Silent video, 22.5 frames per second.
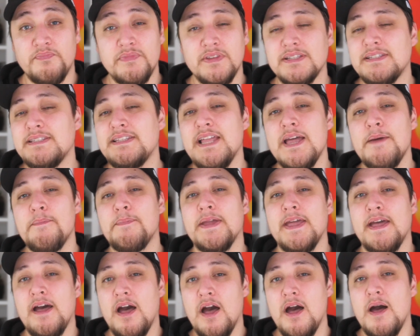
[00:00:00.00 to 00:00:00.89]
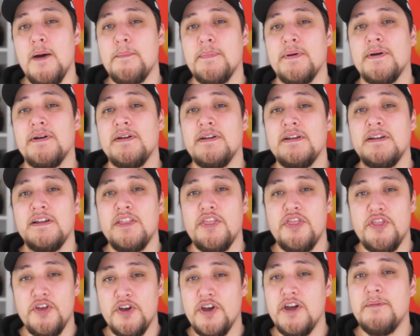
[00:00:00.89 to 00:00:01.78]
Step up
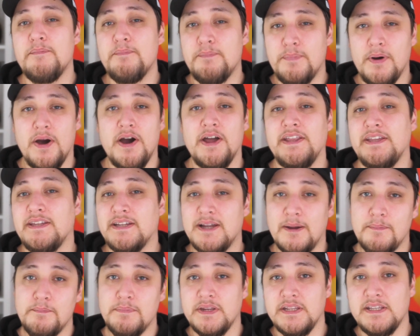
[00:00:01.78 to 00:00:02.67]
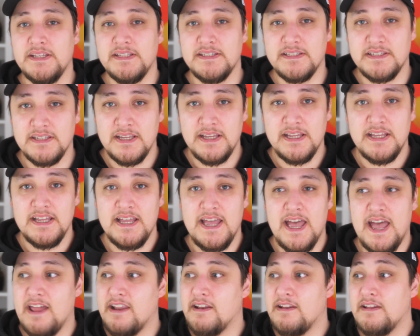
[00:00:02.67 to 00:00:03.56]
third-party companies.
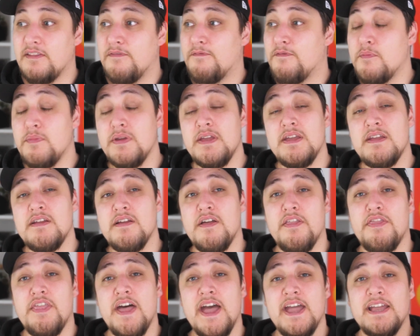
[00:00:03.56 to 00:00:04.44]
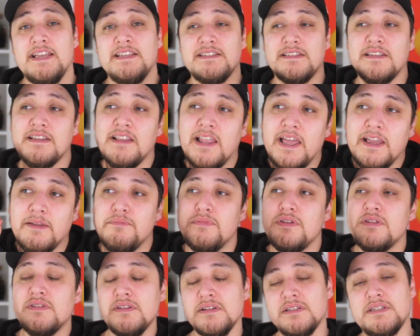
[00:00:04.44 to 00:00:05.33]
And for me, that is like
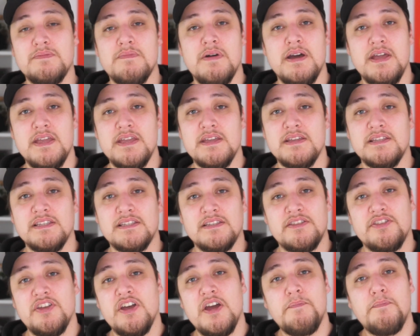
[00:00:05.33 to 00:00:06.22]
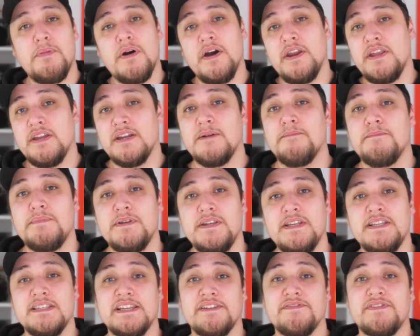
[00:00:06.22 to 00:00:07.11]
music to my ears. Third-party
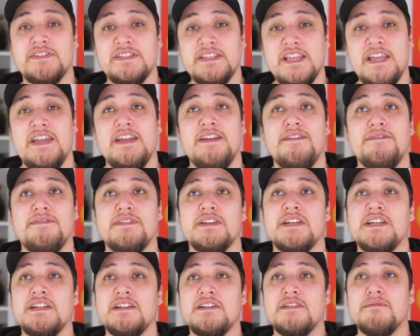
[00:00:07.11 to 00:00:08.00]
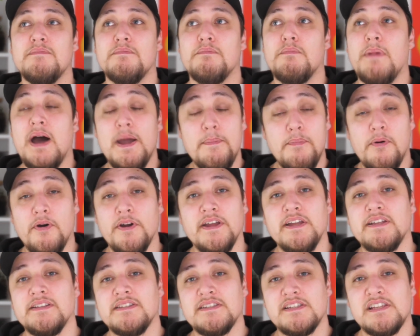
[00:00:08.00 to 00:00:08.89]
companies have saved my
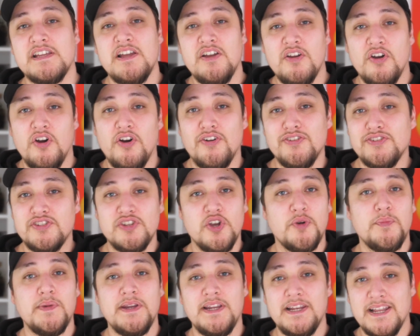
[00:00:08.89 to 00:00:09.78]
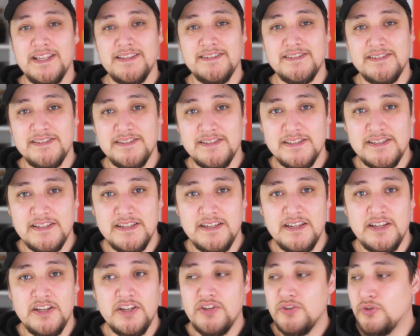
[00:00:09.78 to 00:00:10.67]
pockets on so many lenses.
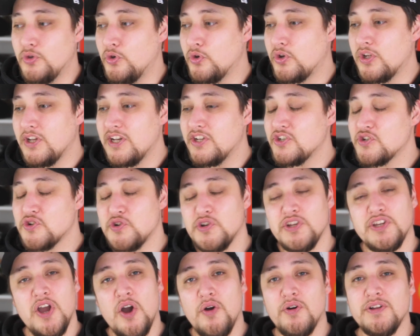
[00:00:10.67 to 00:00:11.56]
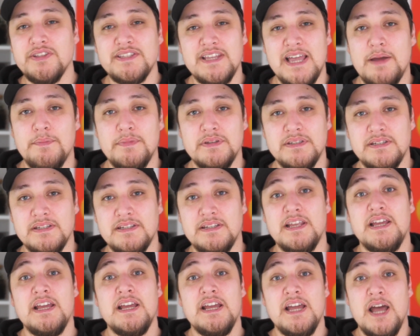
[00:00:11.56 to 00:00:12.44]
You can literally go onto
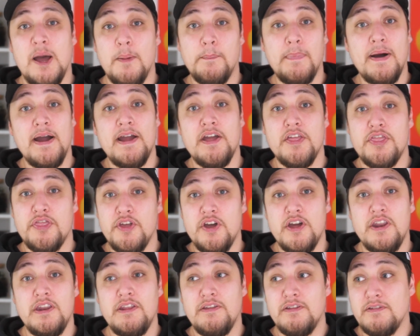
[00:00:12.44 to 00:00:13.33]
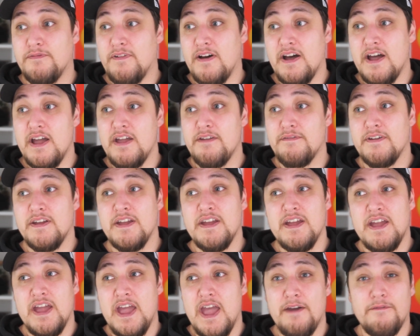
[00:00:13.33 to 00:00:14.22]
Amazon and buy a 35
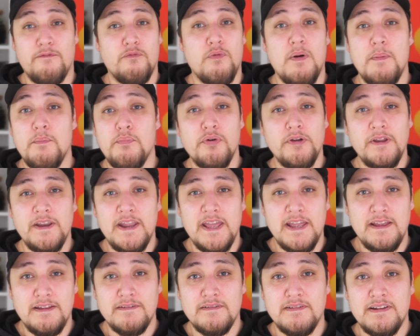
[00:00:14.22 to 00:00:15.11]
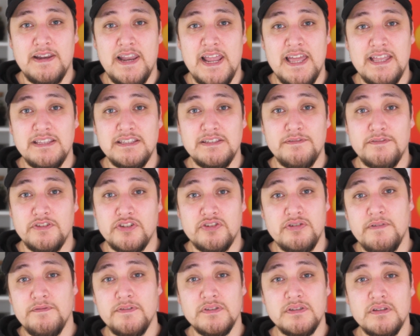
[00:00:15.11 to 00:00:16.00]
f1.8 lens for
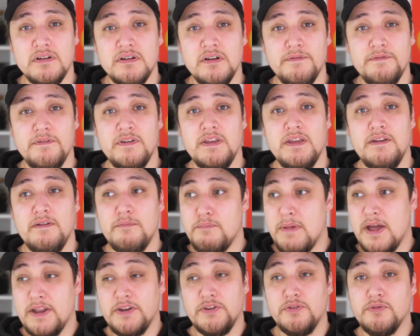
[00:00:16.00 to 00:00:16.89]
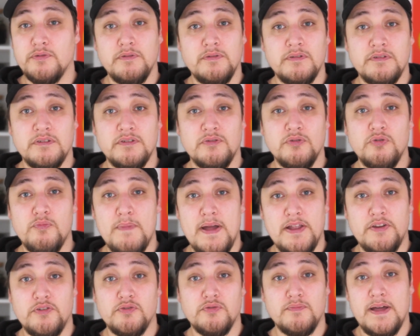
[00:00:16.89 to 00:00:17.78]
street photography, manual, all
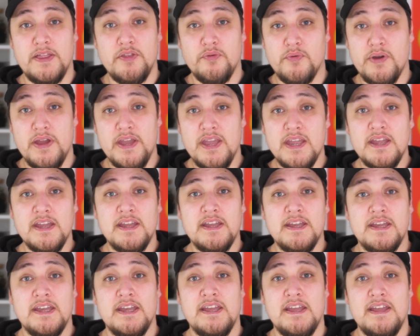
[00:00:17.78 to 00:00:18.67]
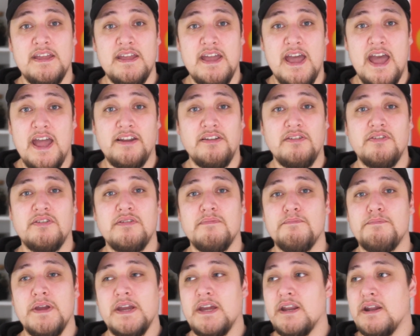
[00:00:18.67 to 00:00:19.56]
manual by the way, and you
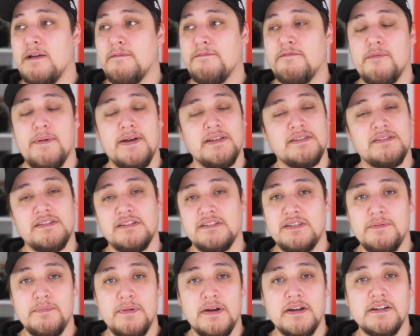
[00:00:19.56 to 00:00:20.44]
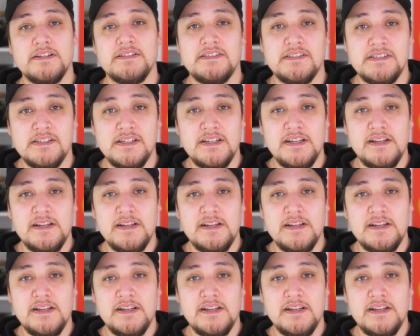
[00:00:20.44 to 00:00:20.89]
can pick it up for about 60 bucks.